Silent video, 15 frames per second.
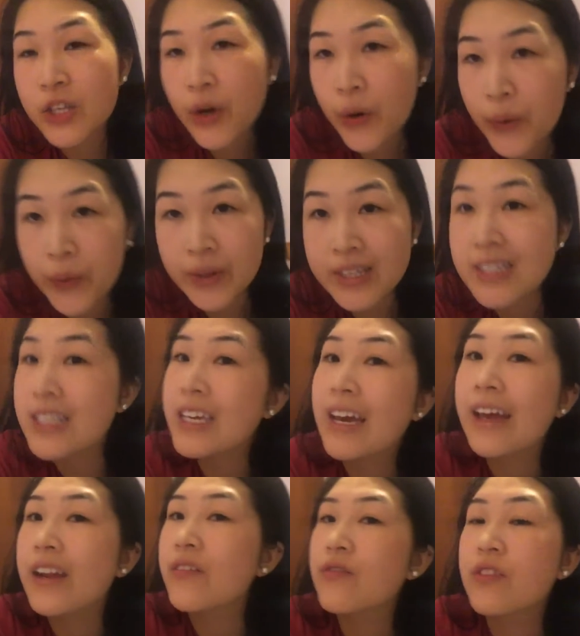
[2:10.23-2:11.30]
so it's the
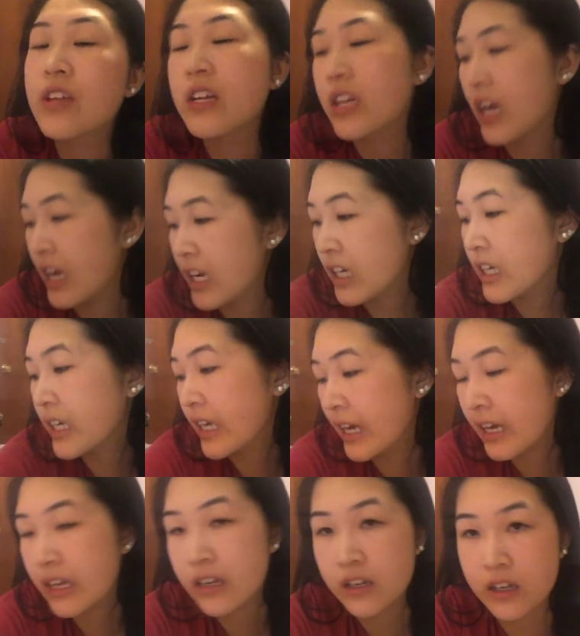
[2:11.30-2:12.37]
end of the night
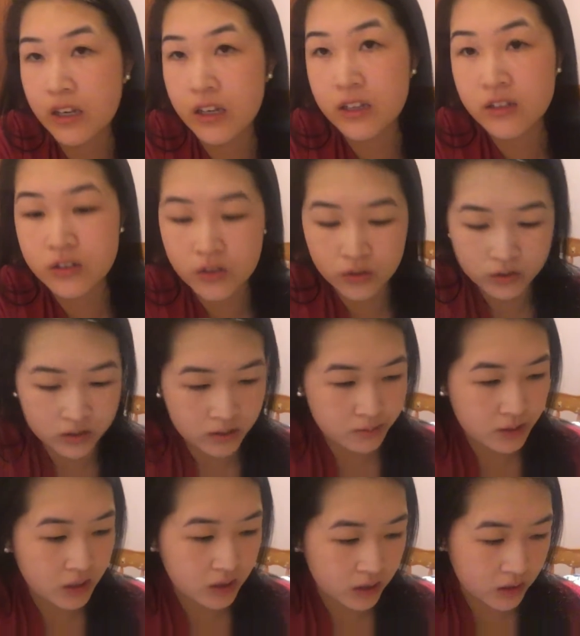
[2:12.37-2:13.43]
again, and hold on, let
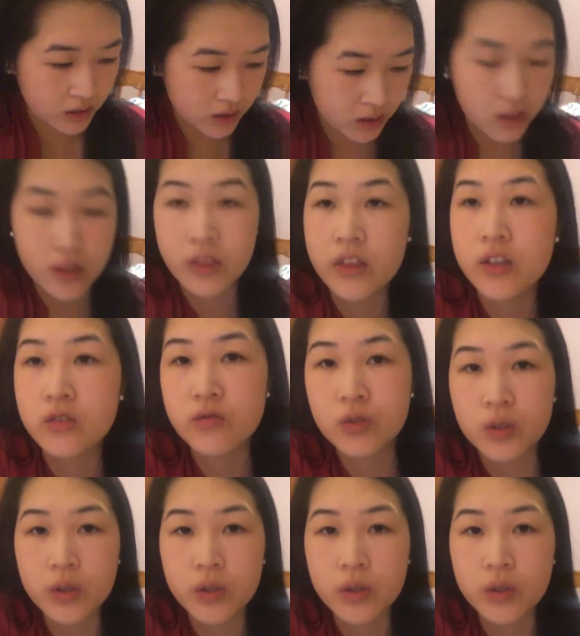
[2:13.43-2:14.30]
me clean this